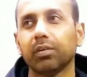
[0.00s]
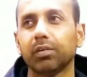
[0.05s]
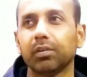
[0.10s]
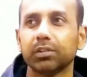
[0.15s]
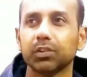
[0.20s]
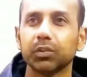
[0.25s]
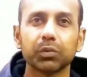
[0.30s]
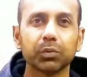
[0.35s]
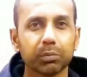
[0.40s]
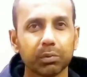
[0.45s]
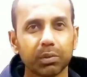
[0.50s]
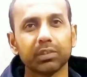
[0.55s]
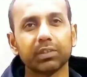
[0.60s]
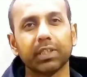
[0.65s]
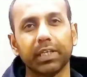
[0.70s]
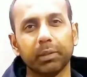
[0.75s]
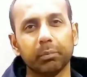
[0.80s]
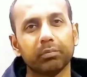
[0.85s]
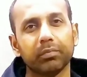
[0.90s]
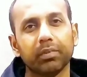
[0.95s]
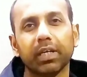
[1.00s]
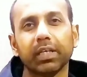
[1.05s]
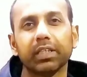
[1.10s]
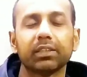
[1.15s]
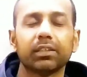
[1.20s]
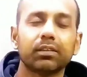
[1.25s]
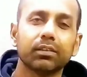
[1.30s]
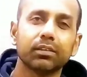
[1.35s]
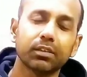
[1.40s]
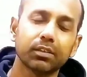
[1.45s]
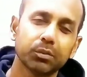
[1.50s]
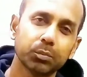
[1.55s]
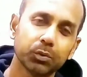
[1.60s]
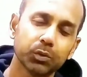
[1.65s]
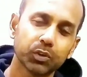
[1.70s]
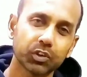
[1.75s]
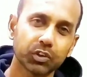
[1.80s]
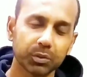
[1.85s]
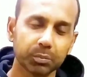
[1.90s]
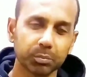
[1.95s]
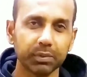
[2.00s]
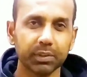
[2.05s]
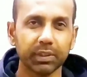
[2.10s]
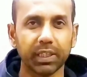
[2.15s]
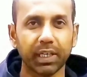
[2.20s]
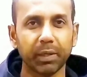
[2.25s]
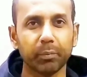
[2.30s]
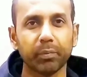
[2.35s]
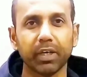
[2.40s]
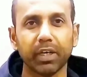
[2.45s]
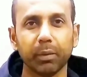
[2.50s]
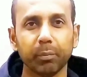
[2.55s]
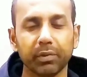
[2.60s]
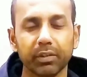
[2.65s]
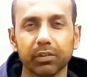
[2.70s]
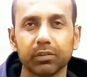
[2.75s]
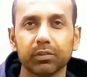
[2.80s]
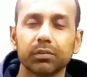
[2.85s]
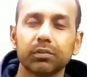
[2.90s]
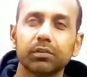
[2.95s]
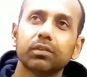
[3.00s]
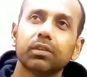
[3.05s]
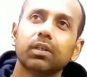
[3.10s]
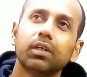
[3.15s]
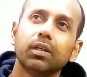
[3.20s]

usual time, like most of the time I'm into.